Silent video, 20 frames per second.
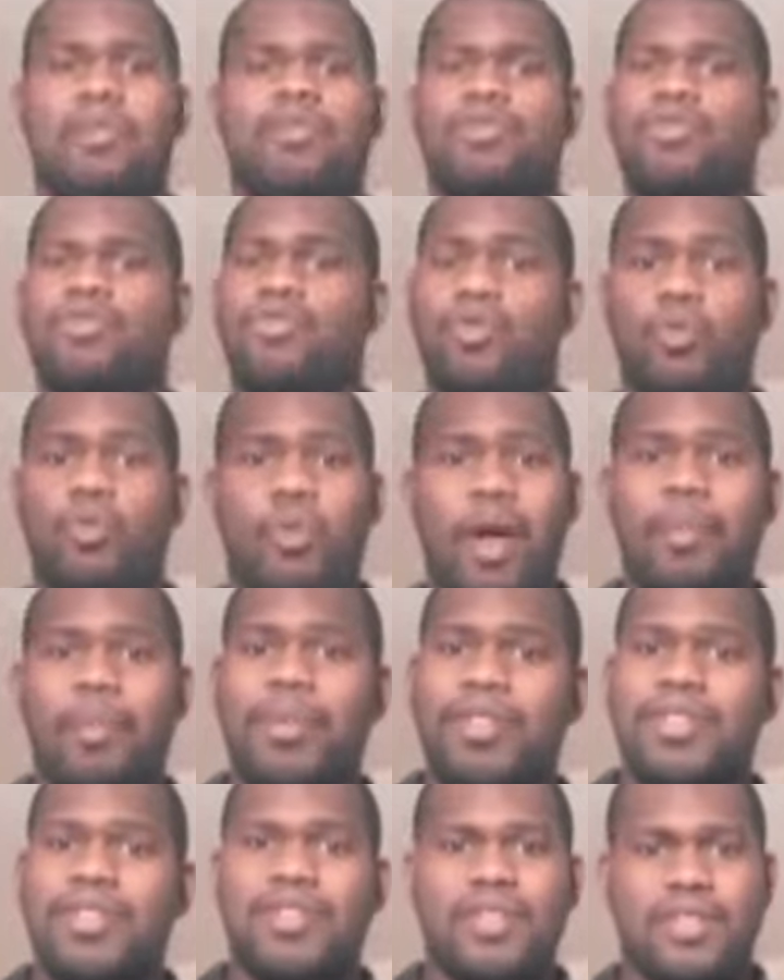There's new
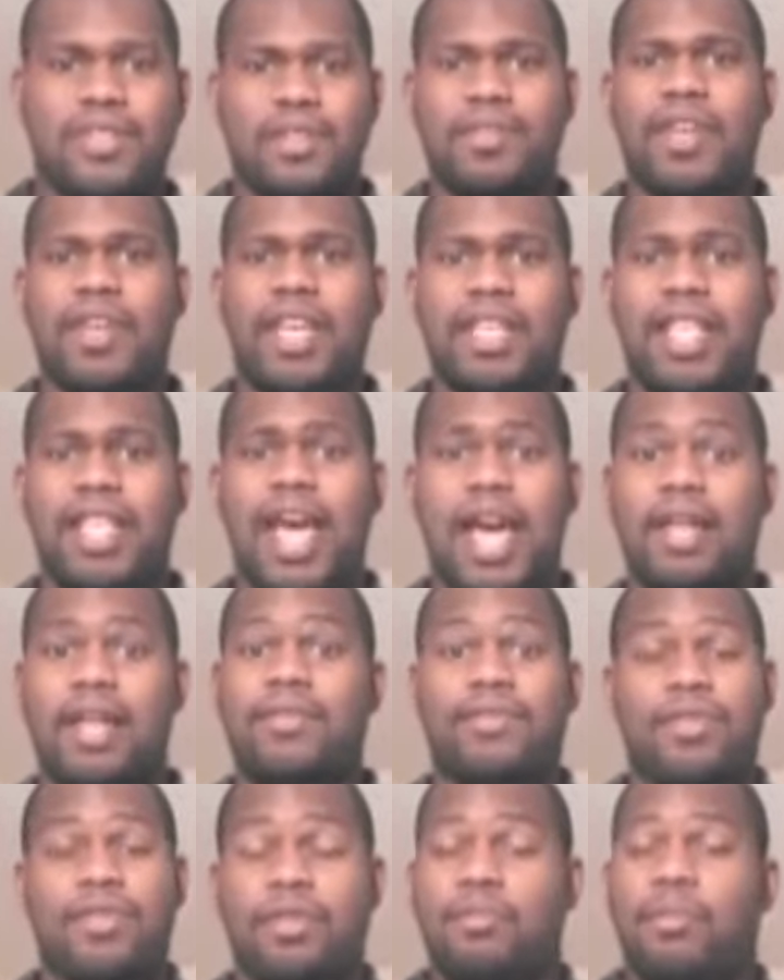weapons and stuff like
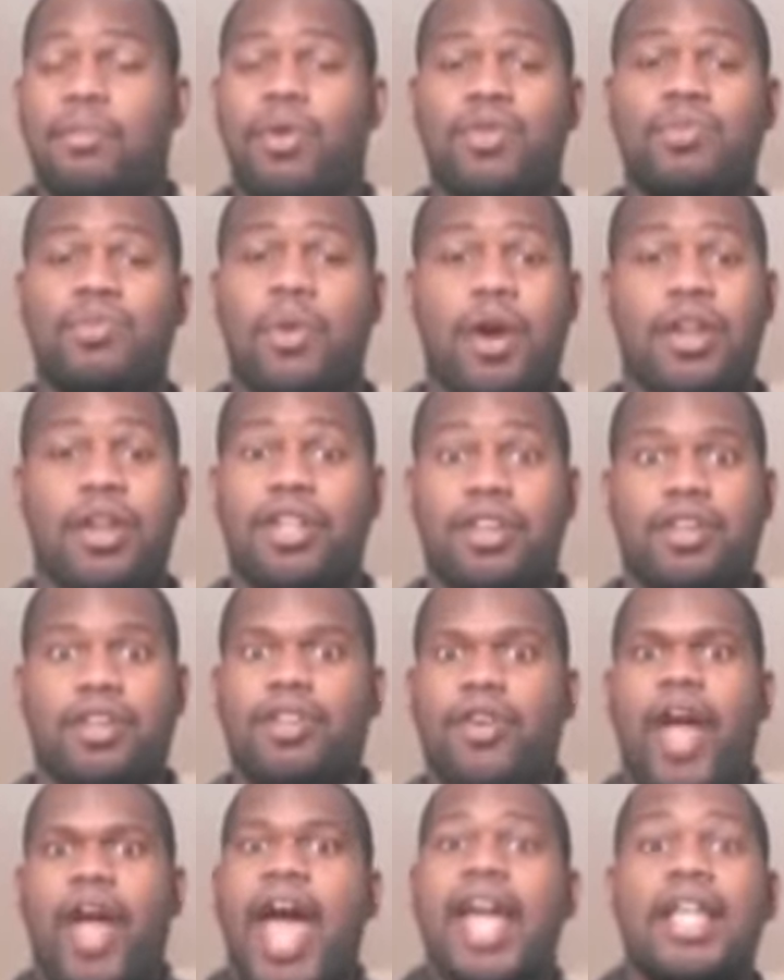that. For the most part,
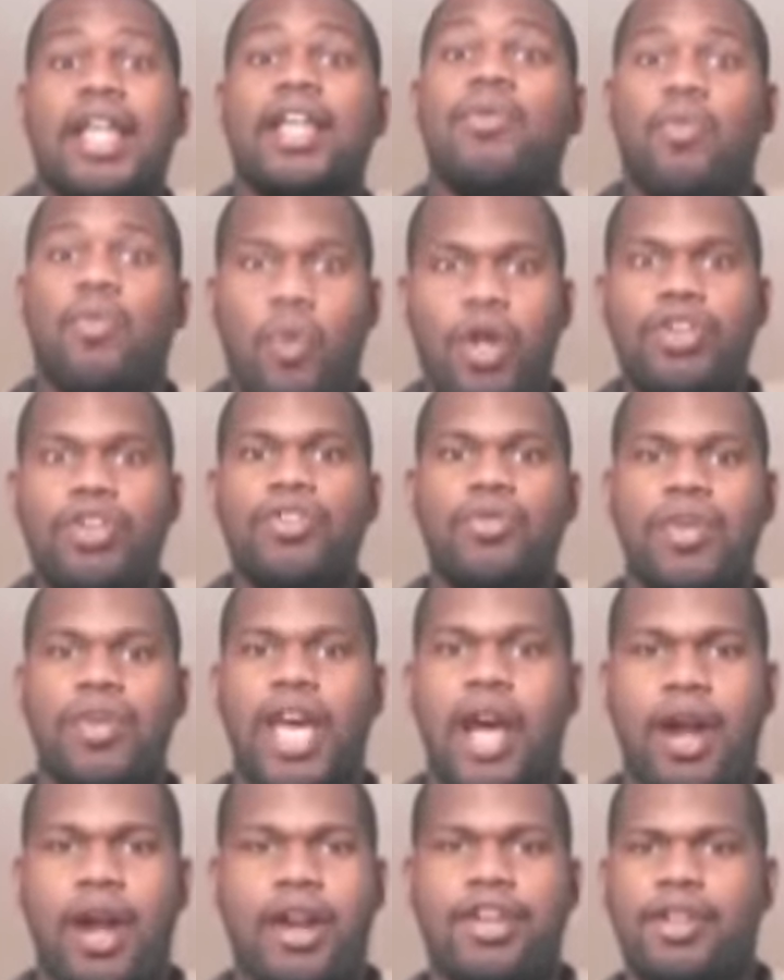you're adding 1 new
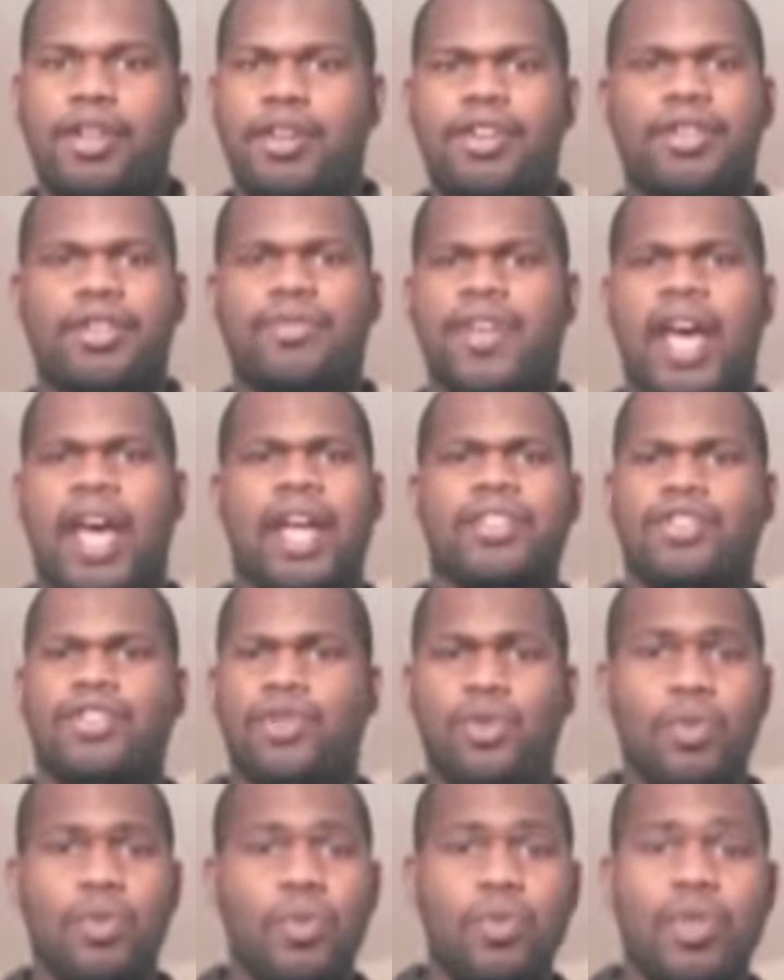character. You've got
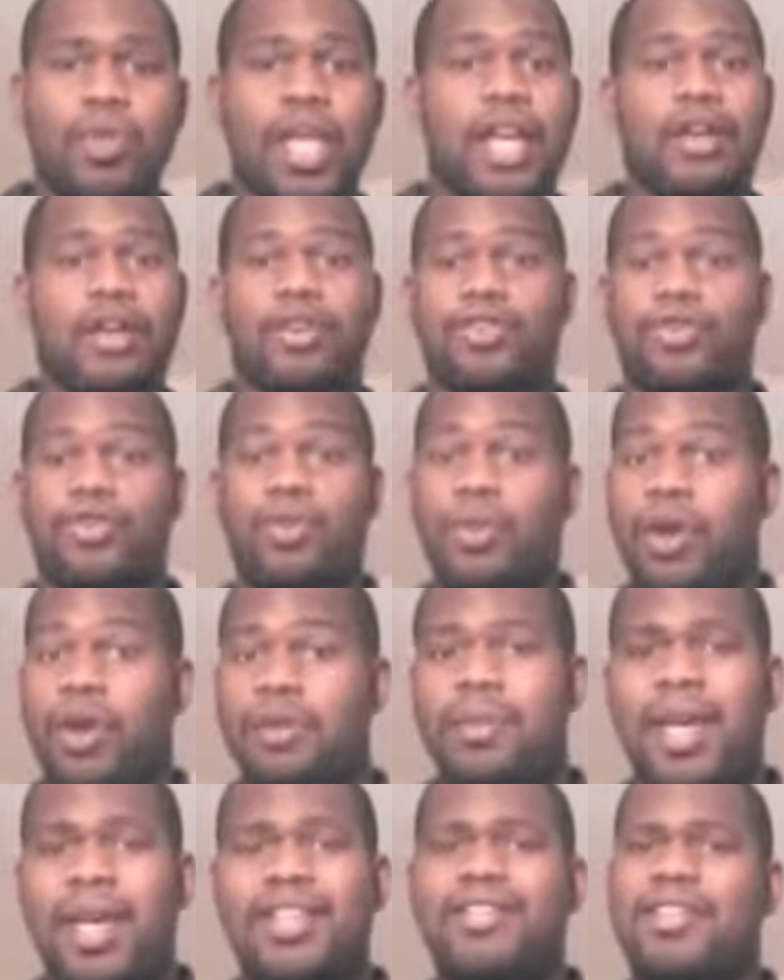2 that are
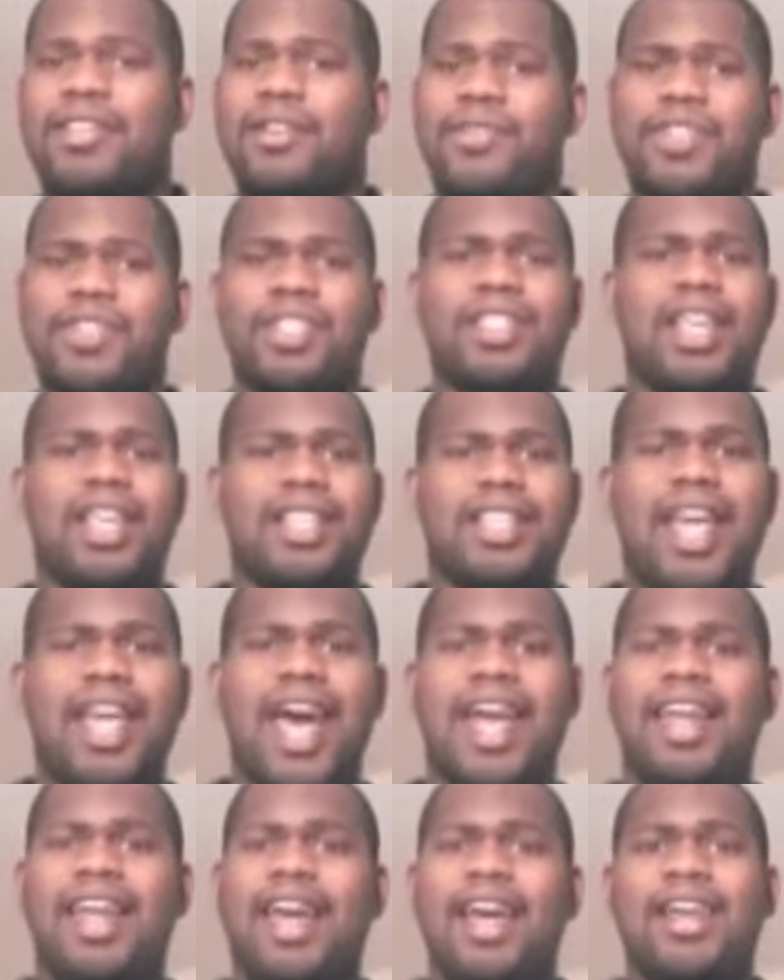story-based and everything like
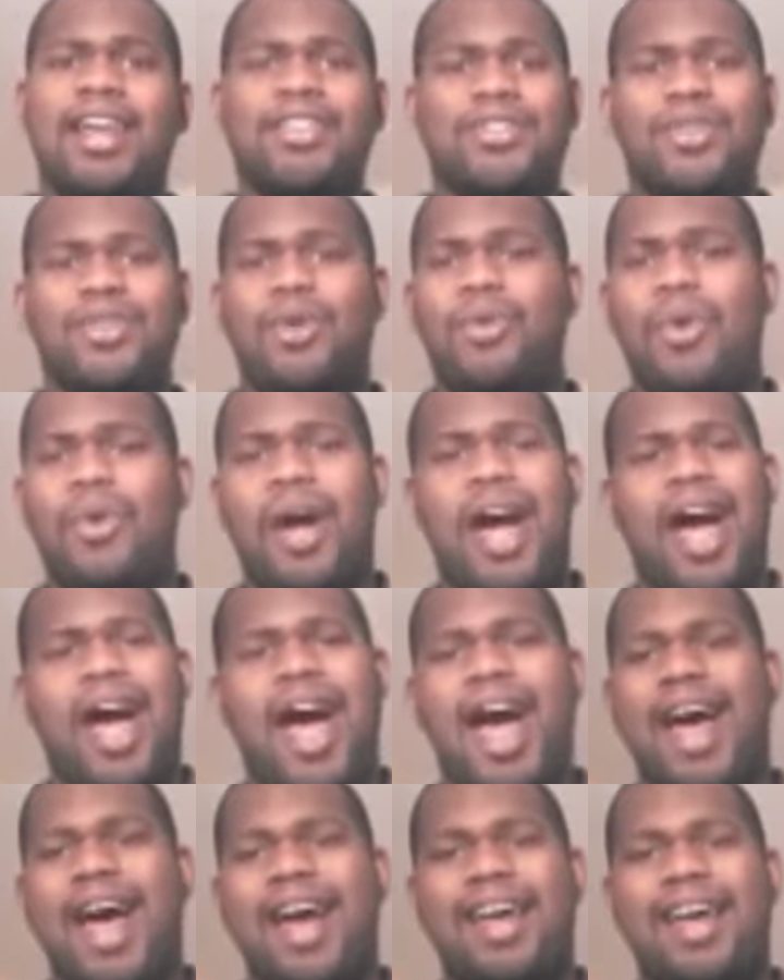that. So,